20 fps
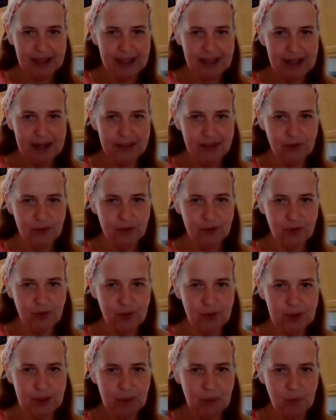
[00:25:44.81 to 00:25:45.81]
and there's
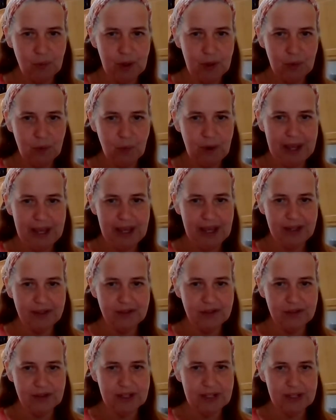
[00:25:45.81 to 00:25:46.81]
only one way
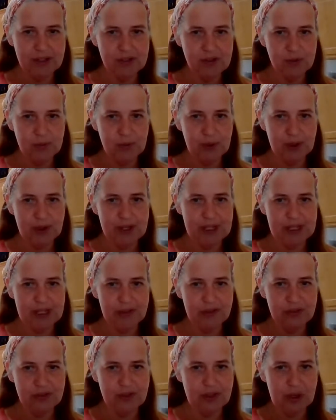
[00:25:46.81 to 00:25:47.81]
to get to where
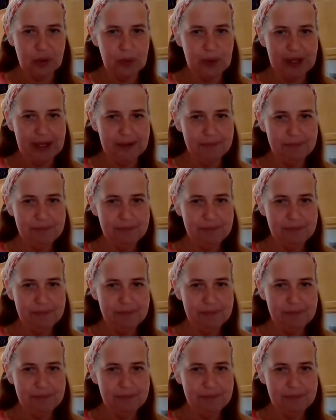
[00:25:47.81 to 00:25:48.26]
he's going.